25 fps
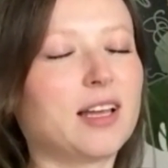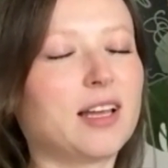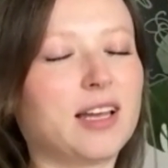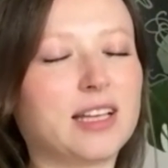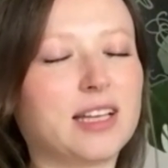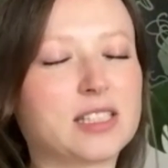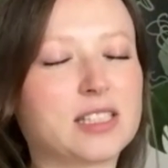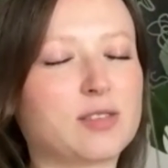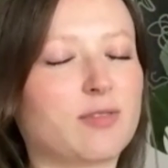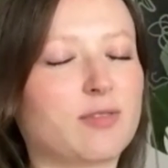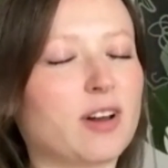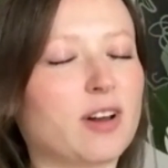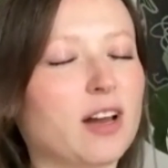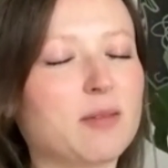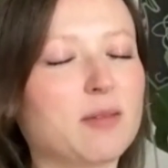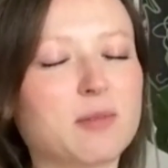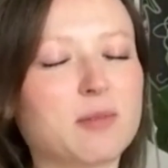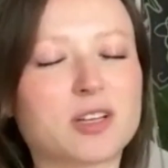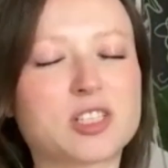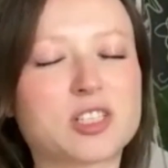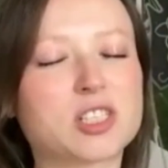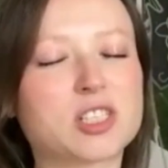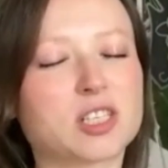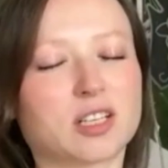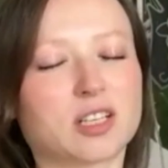It's very
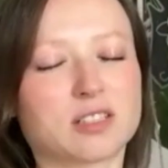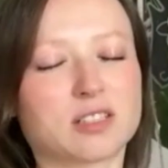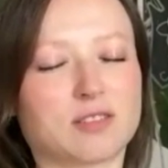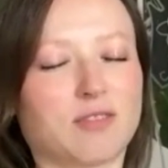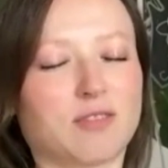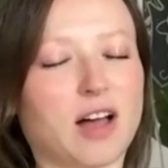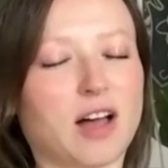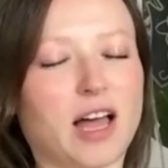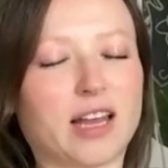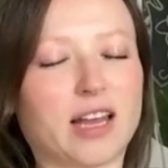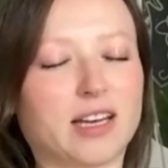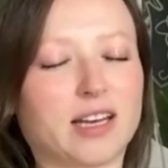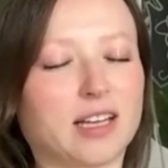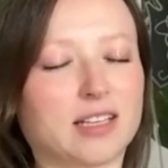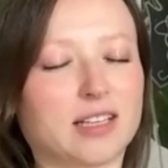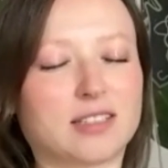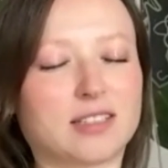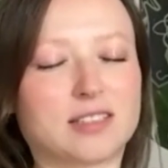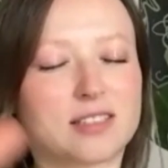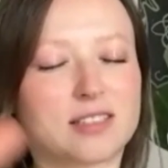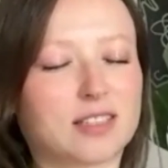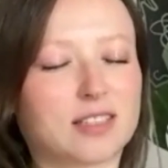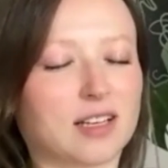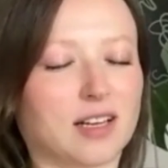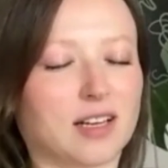much still divided,
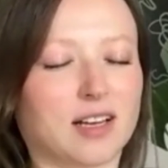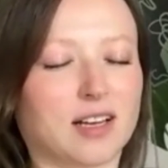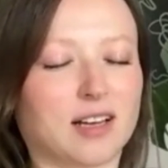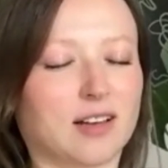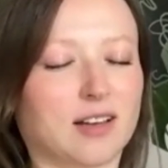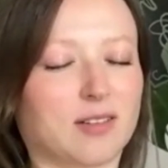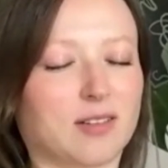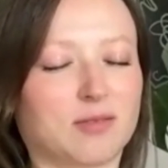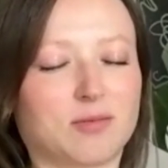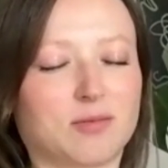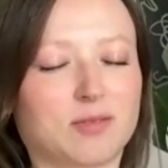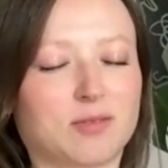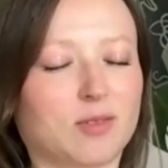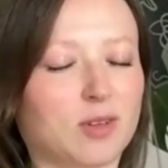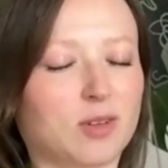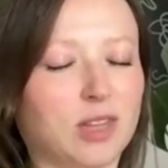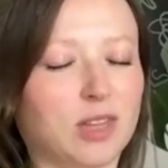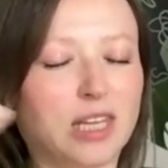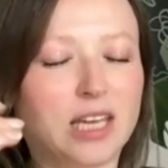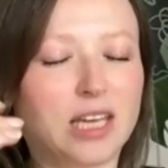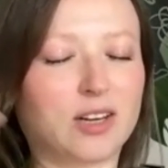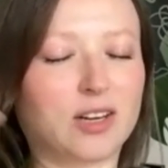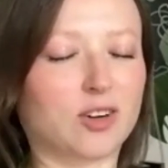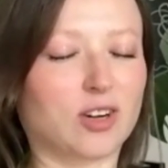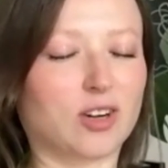uh,
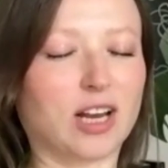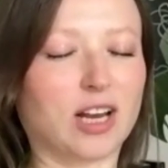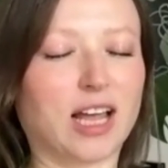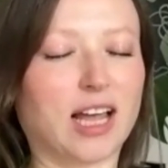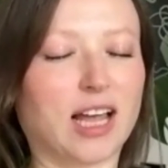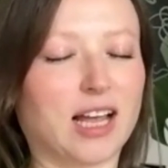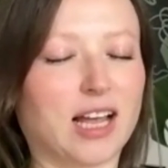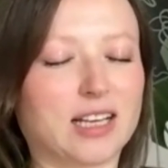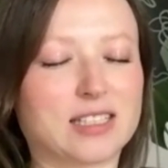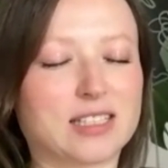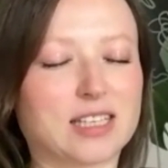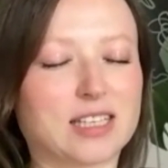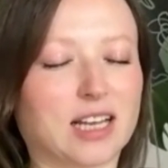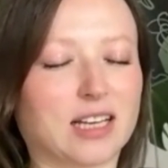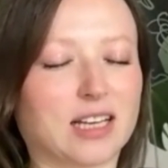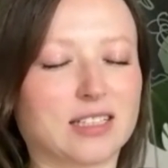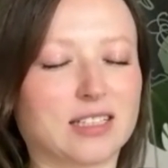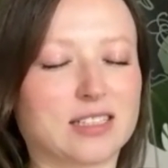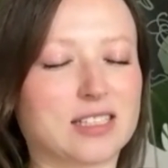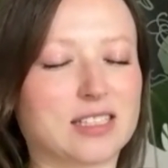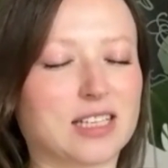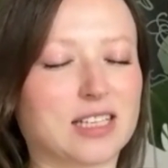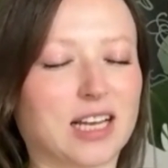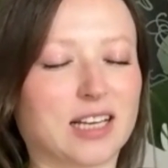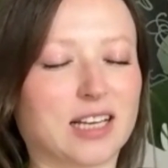the internet and
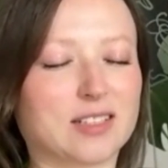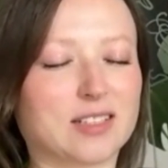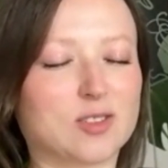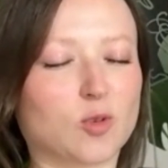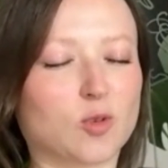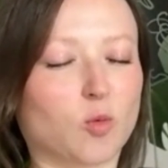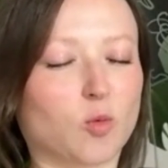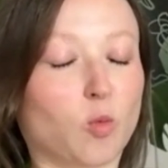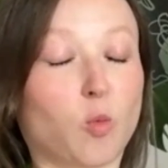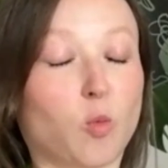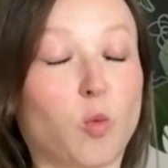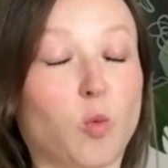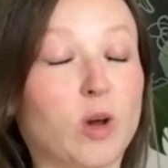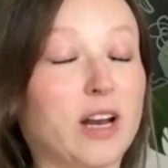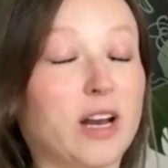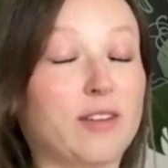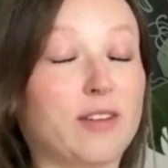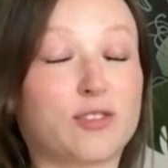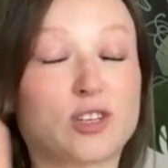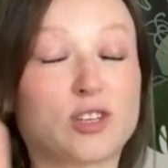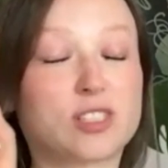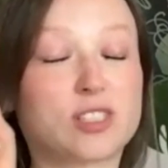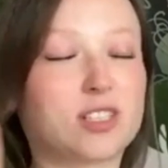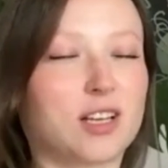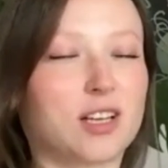and
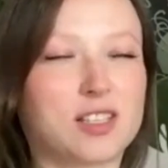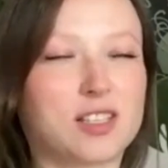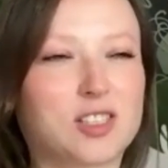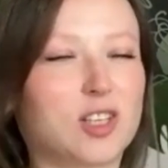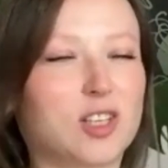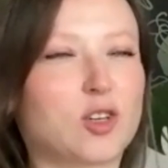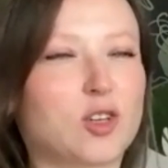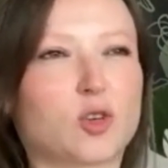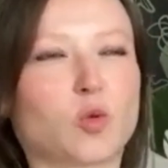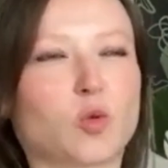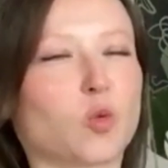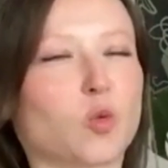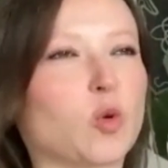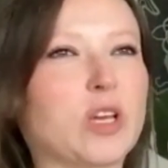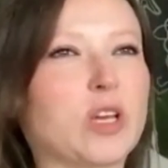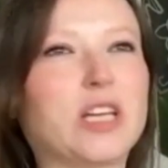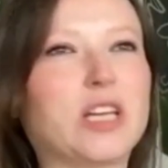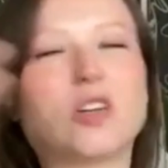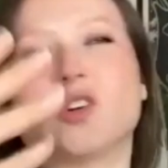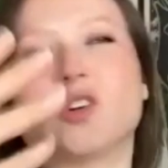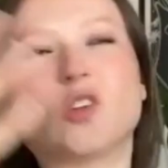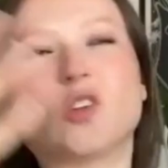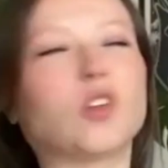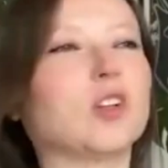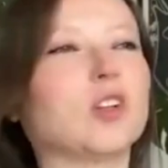whatever is considered
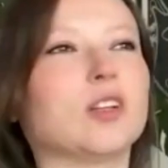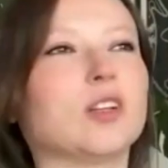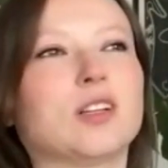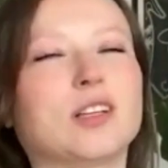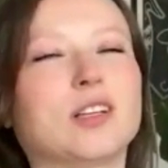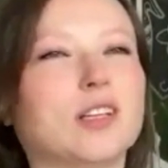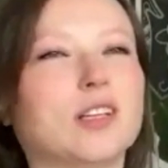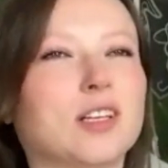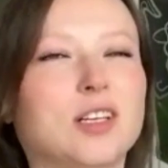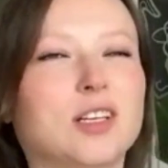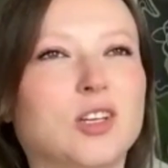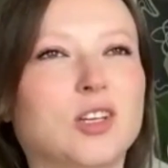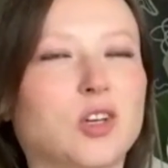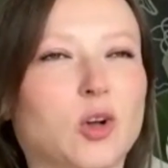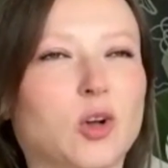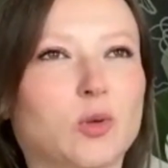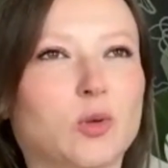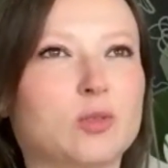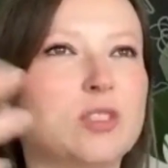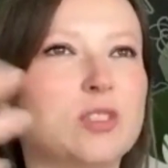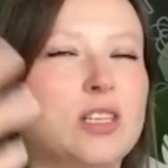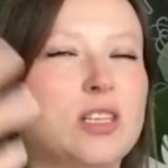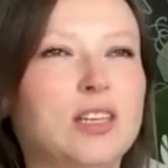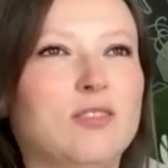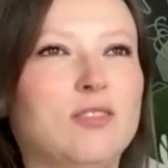real, you
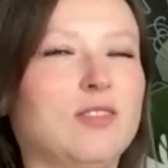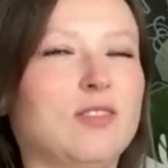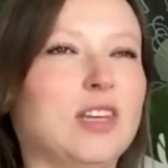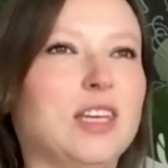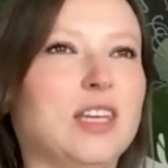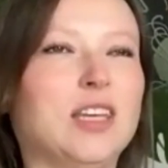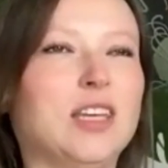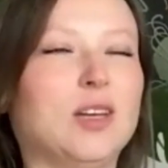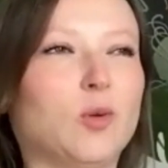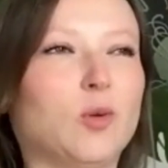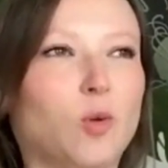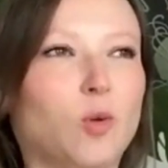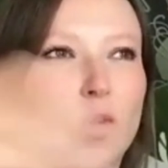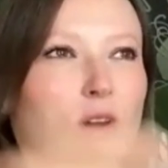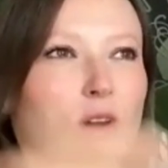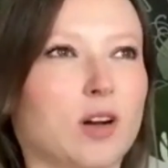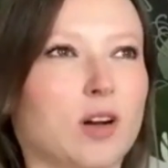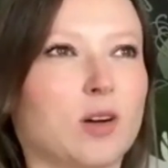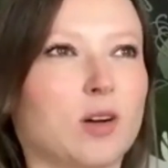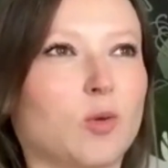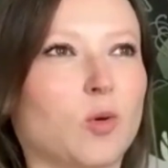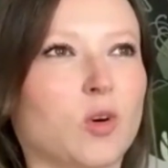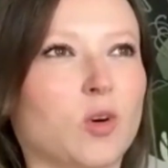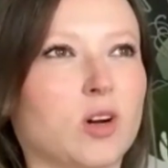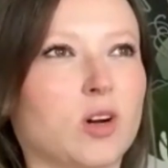know, T V
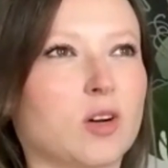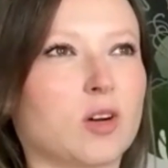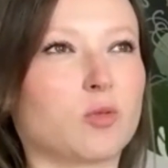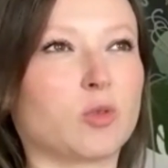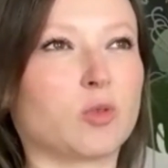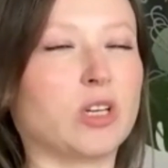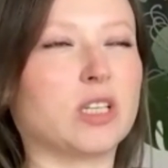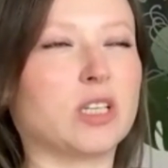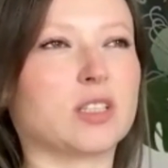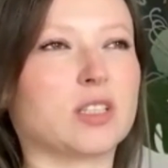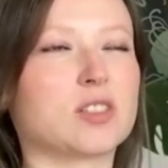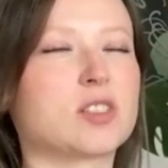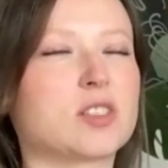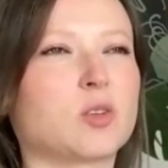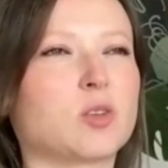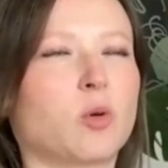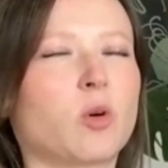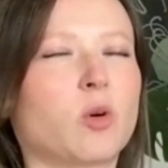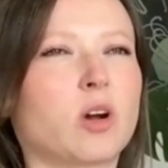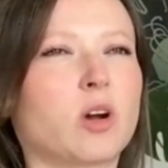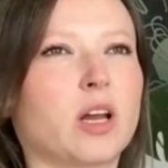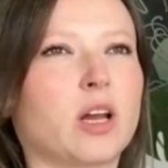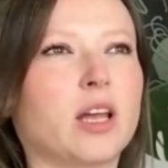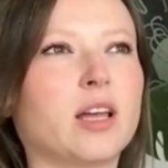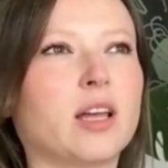or or a real
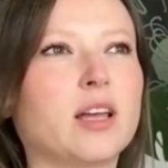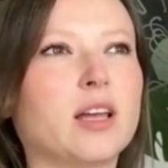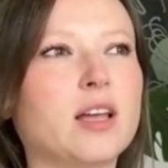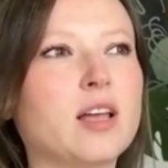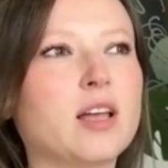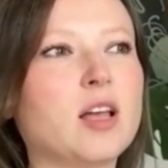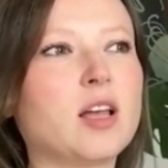story.